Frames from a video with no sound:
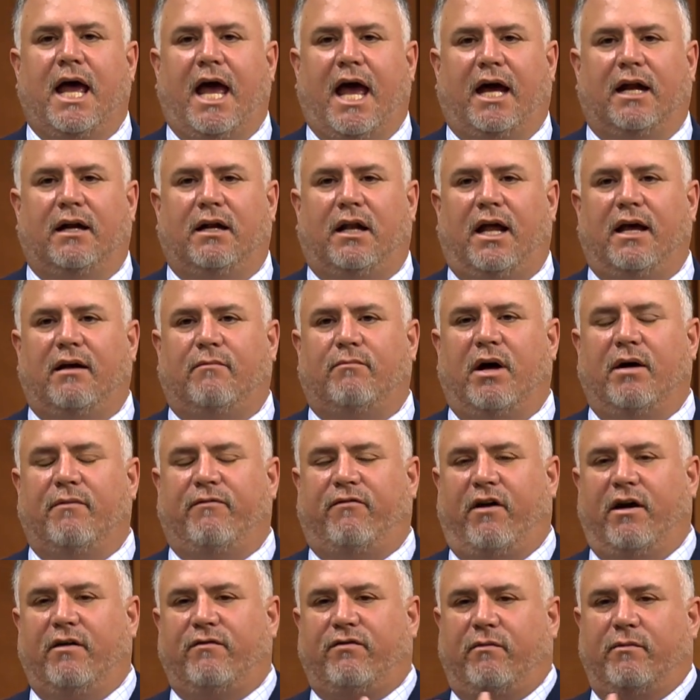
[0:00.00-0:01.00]
And like my
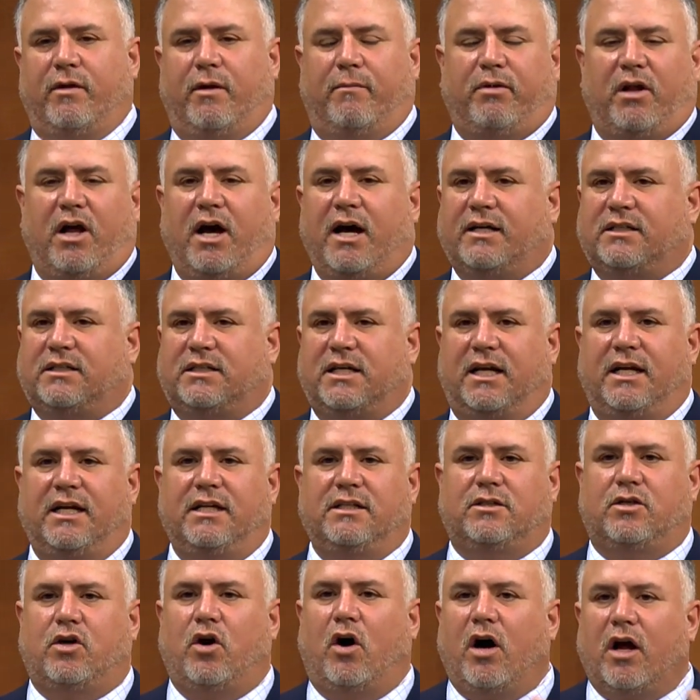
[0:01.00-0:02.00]
friend from the Bloc said,
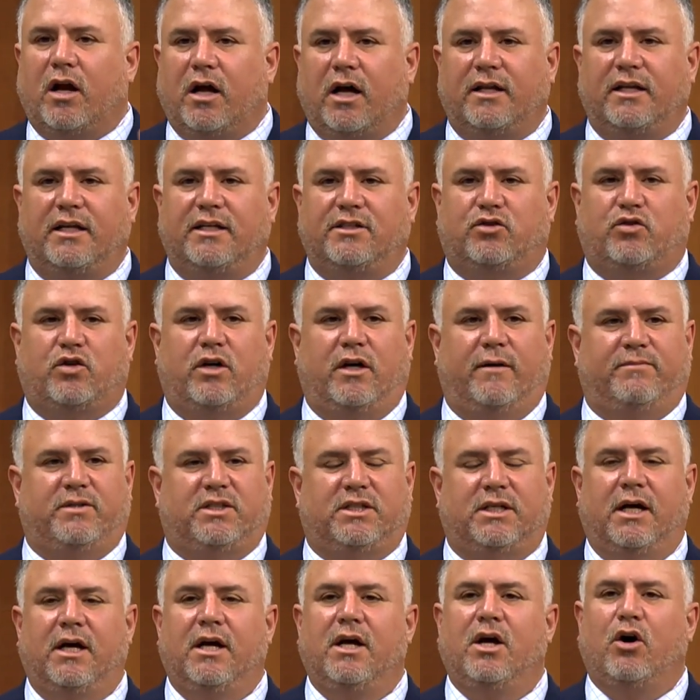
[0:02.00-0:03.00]
he's gone on these
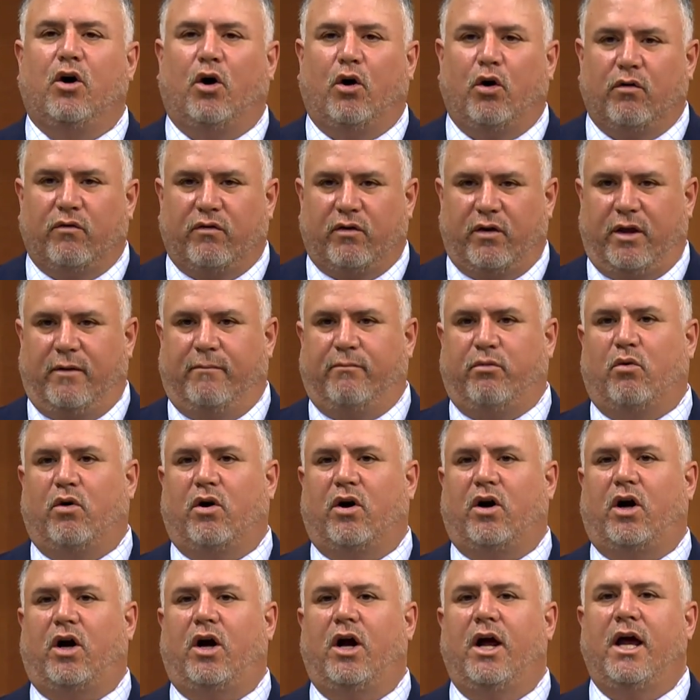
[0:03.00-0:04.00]
trips over the
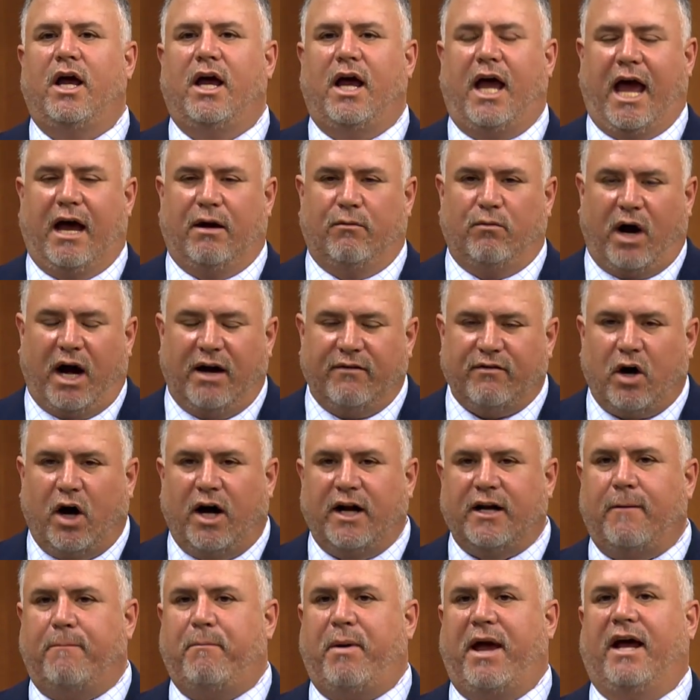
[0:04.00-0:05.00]
border. And I've
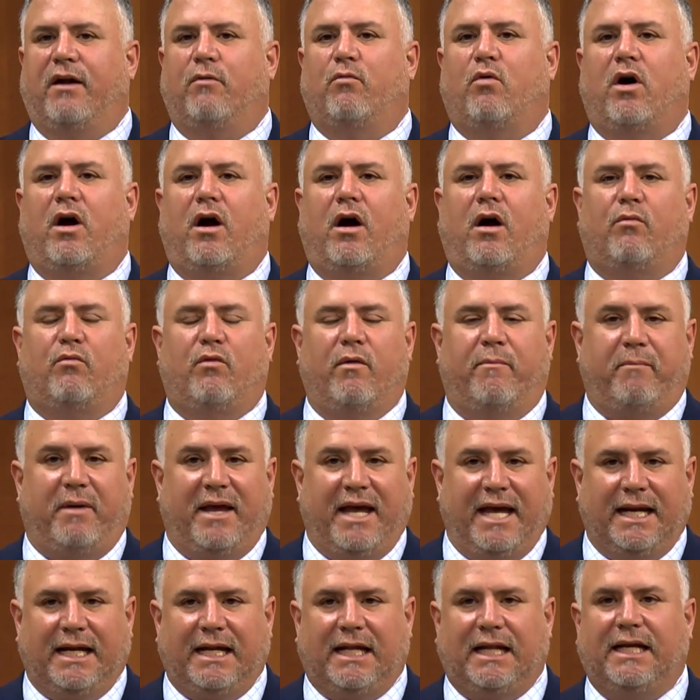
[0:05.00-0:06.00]
gone to Penwar
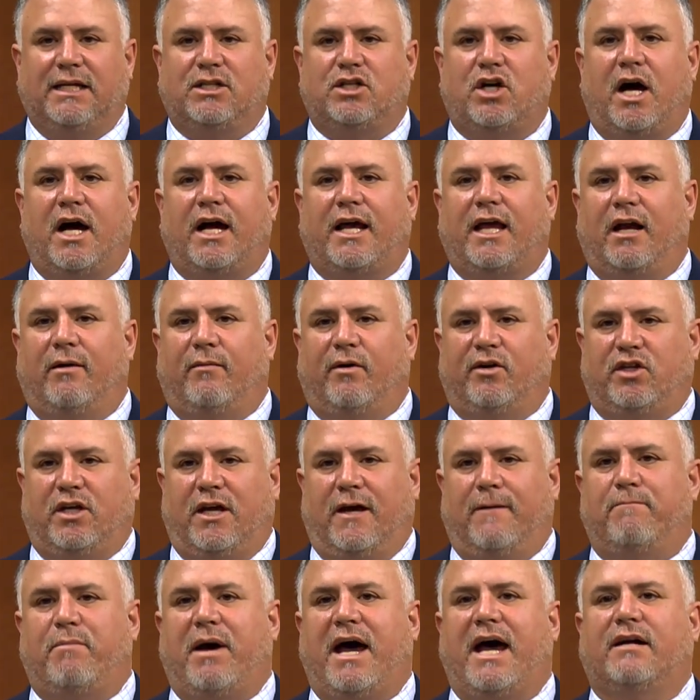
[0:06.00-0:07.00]
repeatedly talking about the
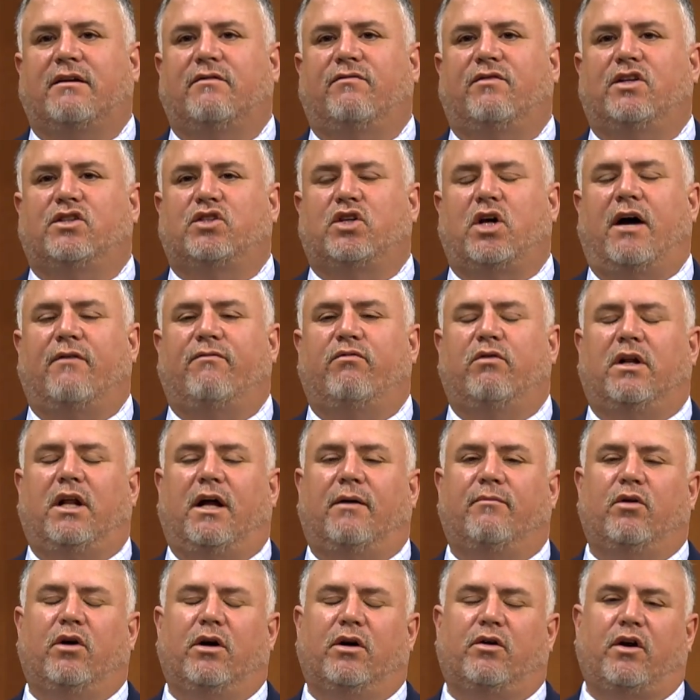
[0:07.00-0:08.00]
impact of the Softwood
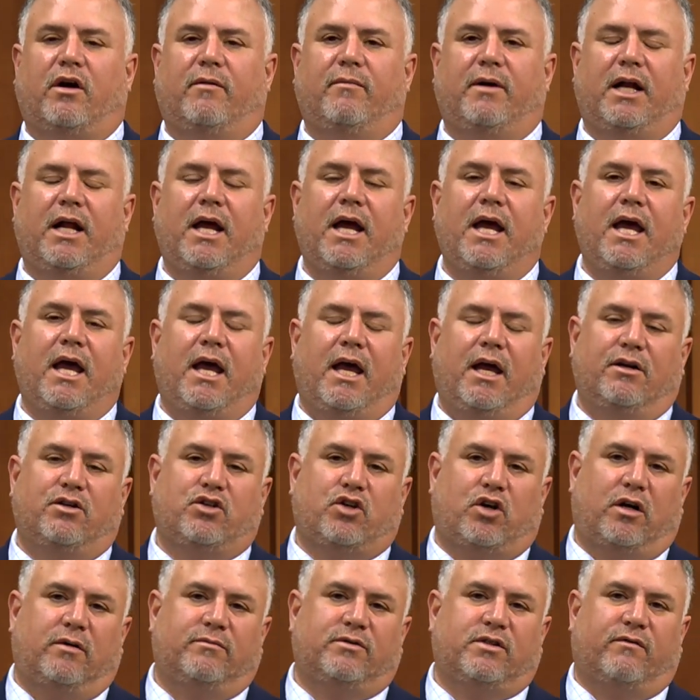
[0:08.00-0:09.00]
Lumber Agreement in
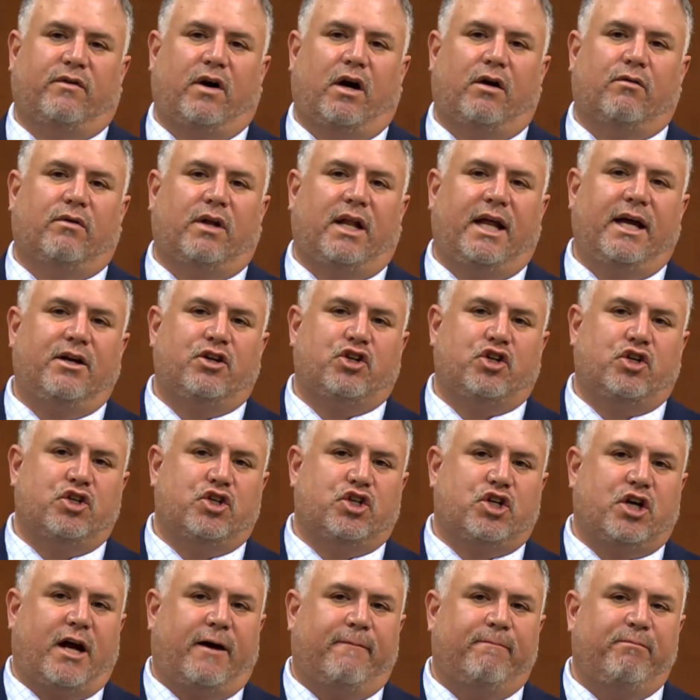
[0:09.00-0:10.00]
terms of our
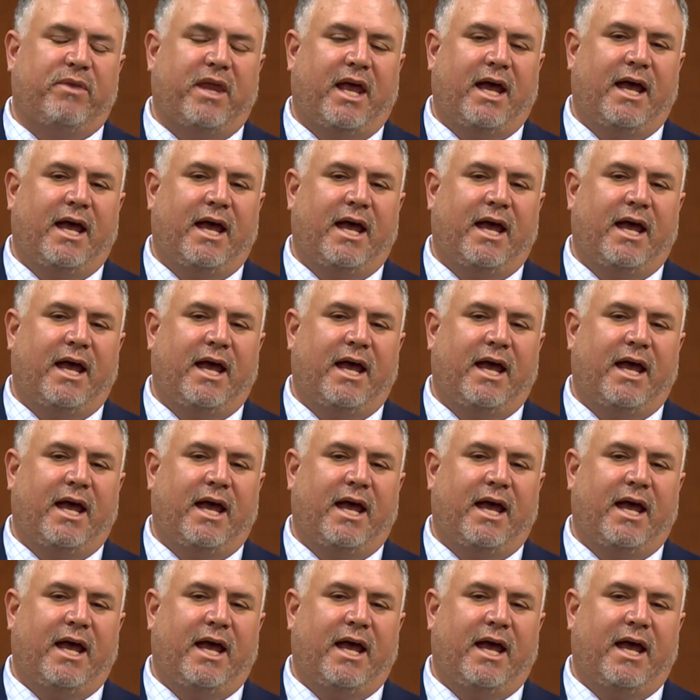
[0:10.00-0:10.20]
relationship.